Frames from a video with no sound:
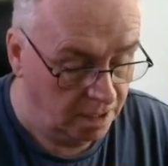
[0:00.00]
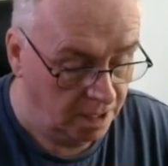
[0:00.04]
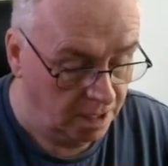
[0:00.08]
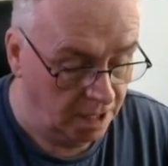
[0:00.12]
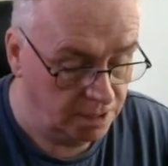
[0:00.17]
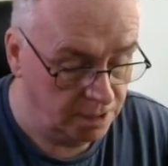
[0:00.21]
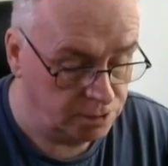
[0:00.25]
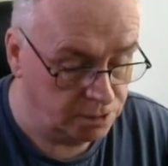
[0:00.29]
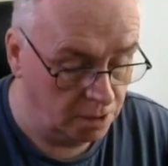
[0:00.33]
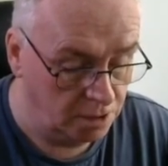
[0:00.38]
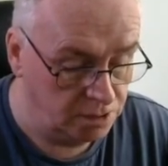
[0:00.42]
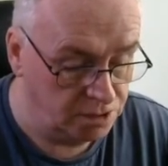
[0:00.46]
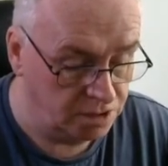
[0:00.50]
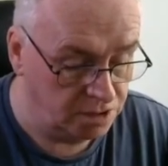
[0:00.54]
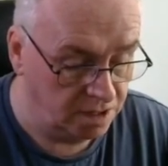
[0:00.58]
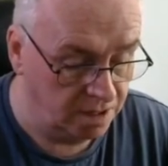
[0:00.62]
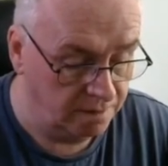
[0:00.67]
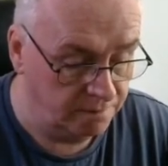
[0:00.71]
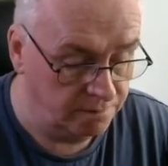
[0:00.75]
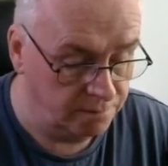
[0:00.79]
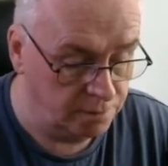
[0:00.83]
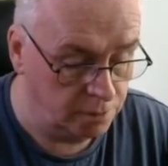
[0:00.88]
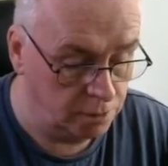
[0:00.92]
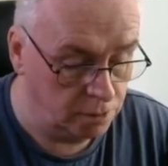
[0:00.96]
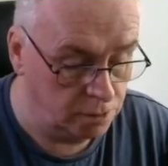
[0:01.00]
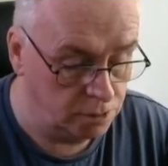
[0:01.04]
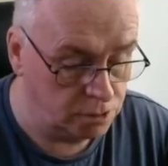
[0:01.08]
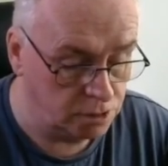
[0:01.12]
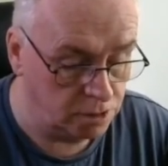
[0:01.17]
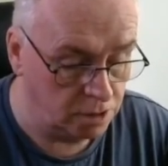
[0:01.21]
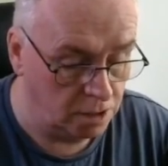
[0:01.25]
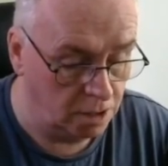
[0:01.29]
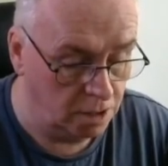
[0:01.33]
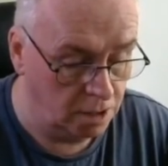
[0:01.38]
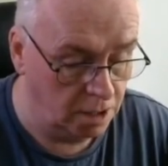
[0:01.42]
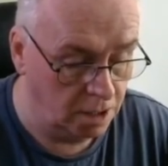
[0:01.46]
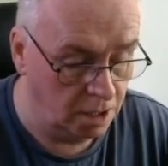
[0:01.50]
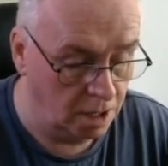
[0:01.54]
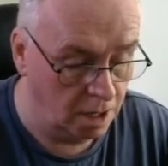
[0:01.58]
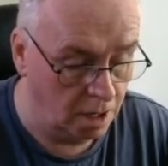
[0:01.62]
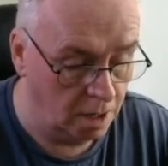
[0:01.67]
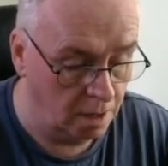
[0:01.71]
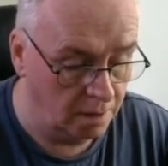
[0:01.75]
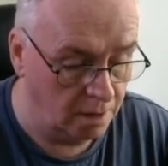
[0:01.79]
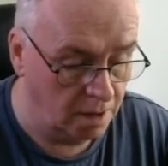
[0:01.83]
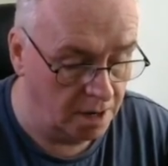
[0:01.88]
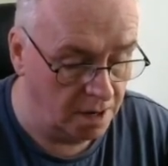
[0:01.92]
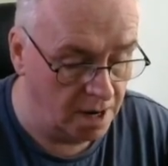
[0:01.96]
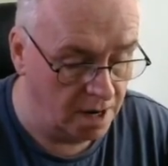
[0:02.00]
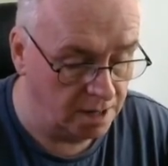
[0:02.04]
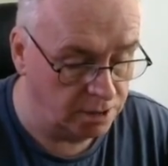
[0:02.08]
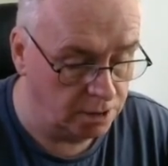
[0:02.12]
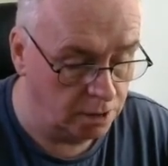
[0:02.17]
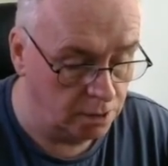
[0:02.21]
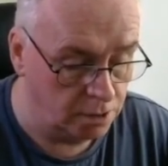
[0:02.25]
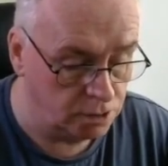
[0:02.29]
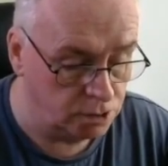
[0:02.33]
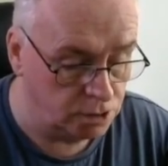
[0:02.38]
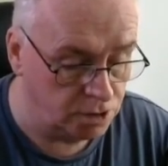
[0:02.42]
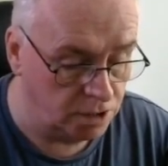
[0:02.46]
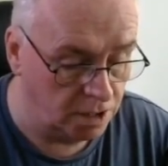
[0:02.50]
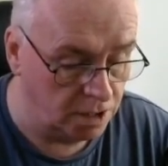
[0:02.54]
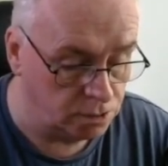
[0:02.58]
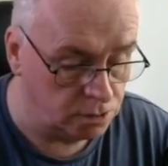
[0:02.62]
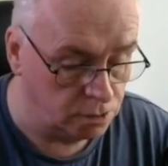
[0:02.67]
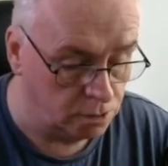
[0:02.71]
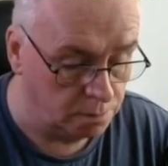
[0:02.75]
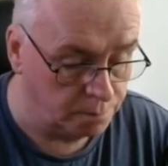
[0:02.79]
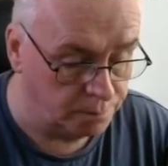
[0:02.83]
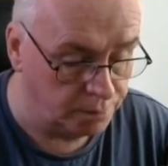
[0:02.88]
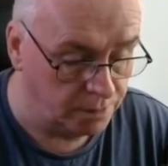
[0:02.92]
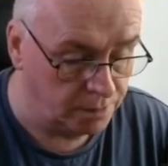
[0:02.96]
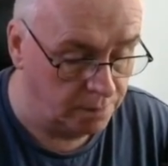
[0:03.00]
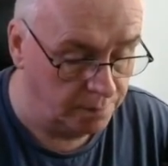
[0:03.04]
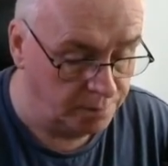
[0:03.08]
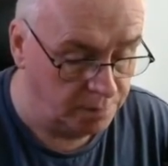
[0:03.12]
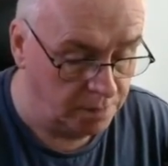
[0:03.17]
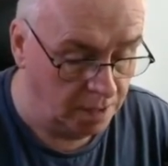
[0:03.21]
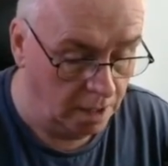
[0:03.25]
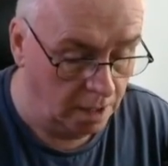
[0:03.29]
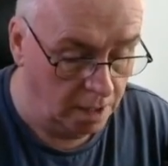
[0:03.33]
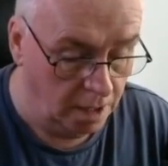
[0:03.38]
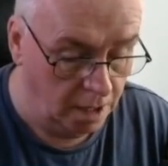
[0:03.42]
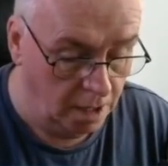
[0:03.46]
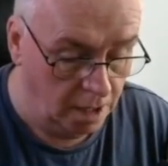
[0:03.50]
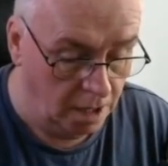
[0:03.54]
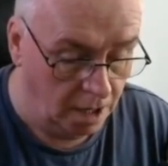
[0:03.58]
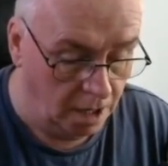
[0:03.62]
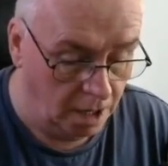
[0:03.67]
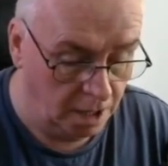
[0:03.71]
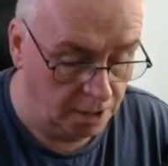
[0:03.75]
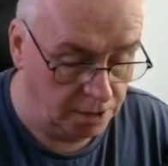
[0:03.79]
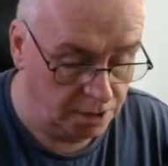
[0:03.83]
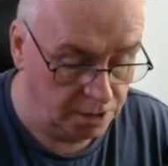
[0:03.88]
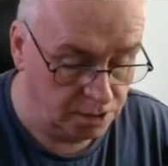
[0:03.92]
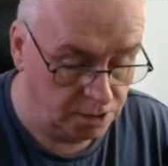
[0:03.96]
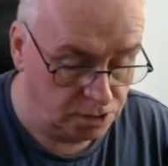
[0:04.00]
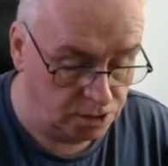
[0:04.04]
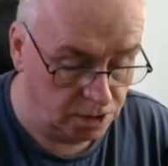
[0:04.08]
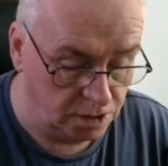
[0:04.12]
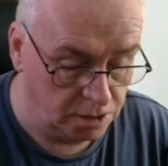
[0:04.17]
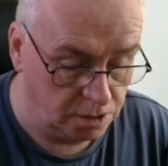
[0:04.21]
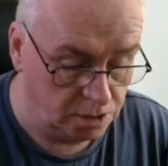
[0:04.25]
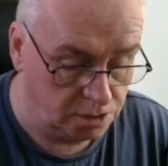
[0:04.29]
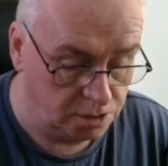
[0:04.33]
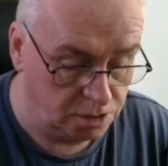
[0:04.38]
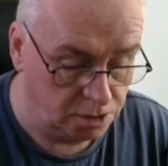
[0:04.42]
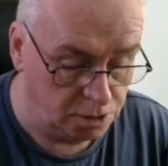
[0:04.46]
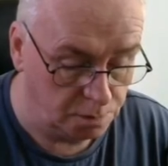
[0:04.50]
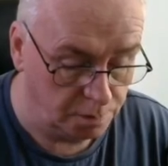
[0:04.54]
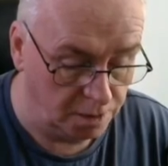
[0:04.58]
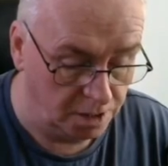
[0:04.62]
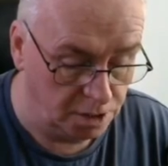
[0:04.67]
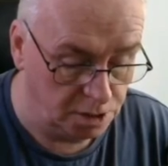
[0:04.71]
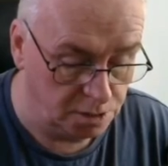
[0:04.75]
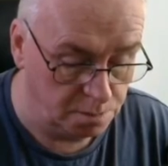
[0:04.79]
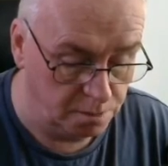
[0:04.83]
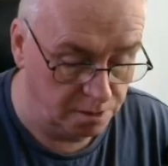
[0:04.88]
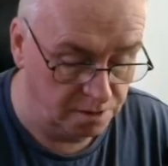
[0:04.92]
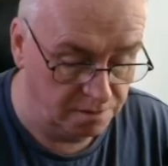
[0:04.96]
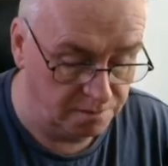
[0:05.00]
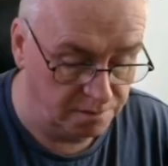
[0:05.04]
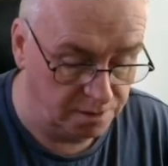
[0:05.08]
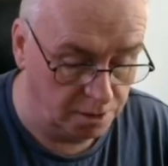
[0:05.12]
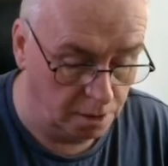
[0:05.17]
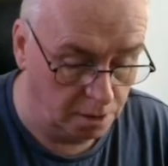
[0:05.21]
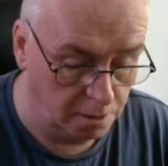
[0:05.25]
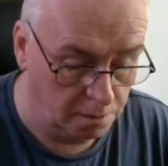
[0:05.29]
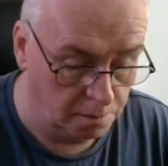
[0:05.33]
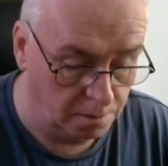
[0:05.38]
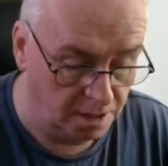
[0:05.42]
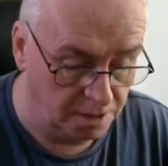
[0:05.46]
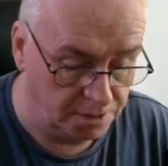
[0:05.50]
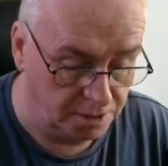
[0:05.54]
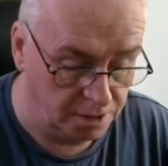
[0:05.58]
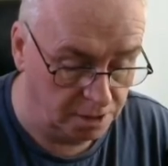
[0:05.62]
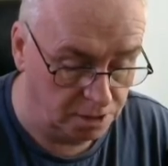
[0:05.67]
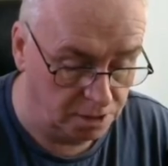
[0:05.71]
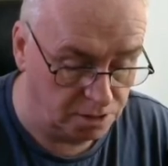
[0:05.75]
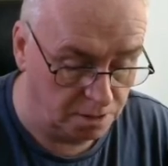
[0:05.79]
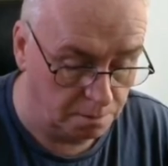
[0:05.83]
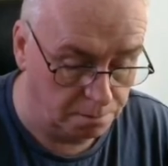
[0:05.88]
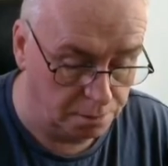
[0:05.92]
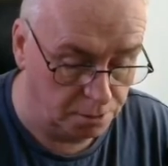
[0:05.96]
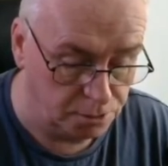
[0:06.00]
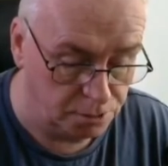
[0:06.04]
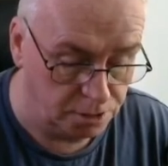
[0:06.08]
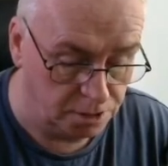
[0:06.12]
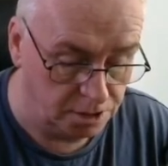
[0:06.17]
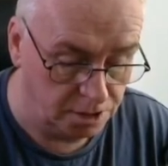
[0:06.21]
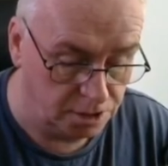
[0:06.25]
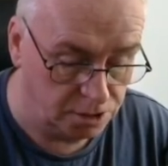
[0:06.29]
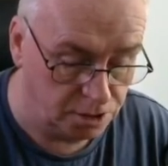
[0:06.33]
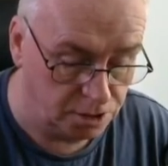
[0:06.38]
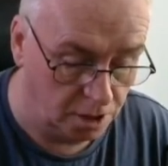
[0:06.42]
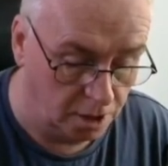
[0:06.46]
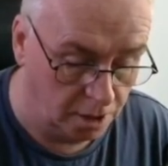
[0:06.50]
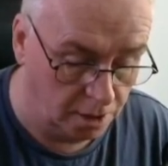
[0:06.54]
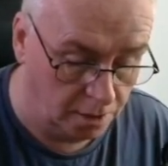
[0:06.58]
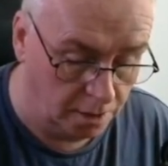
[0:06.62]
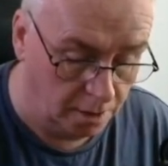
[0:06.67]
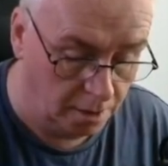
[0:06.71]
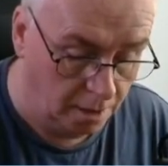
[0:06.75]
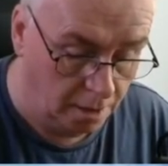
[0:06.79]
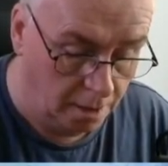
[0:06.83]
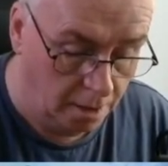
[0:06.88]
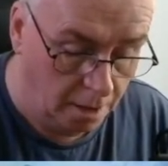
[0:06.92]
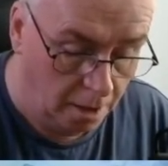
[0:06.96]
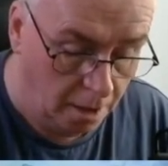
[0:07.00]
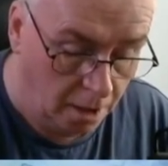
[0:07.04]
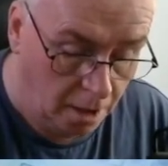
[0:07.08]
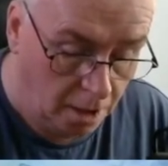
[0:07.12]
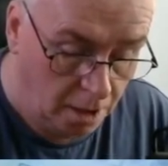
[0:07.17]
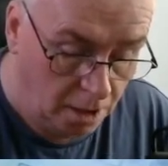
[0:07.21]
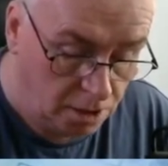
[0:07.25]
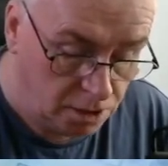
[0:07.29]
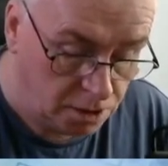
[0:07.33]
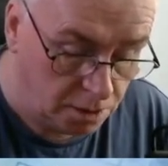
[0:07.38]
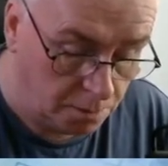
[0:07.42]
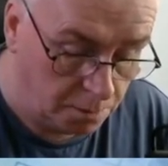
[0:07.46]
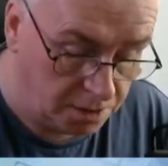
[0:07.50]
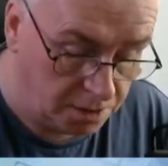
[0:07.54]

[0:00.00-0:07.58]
it's going to give us an accurate setup. And you can see the display's moving already as I'm putting it on. So